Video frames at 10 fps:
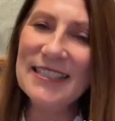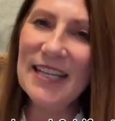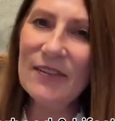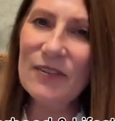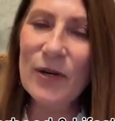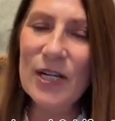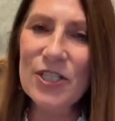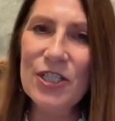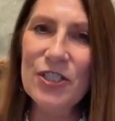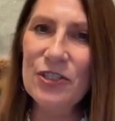The next set of
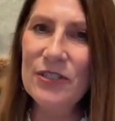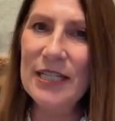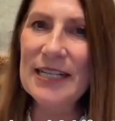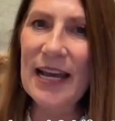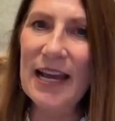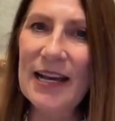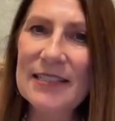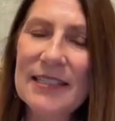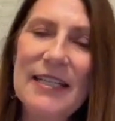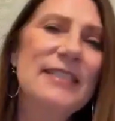questions you need to
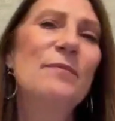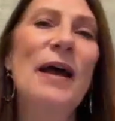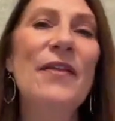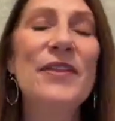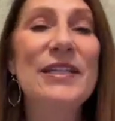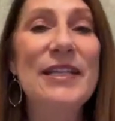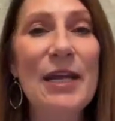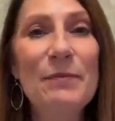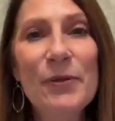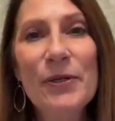ask is about the
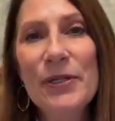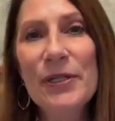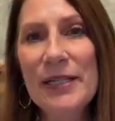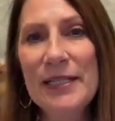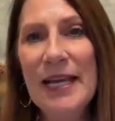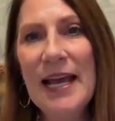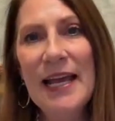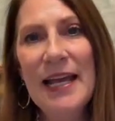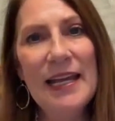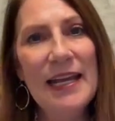neighborhood
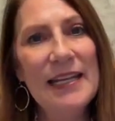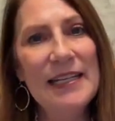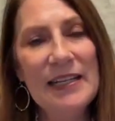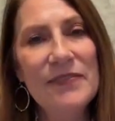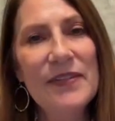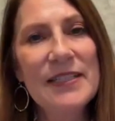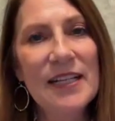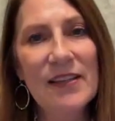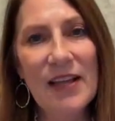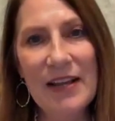and if it's
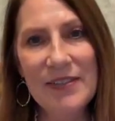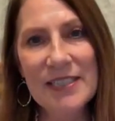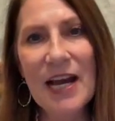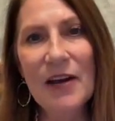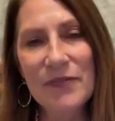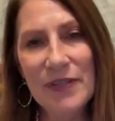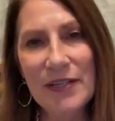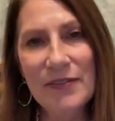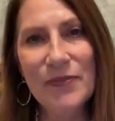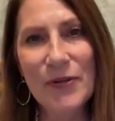a lifestyle
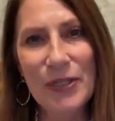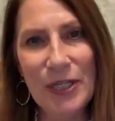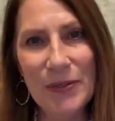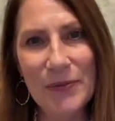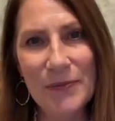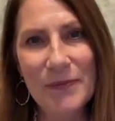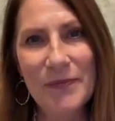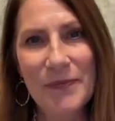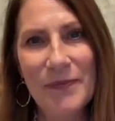fit for you.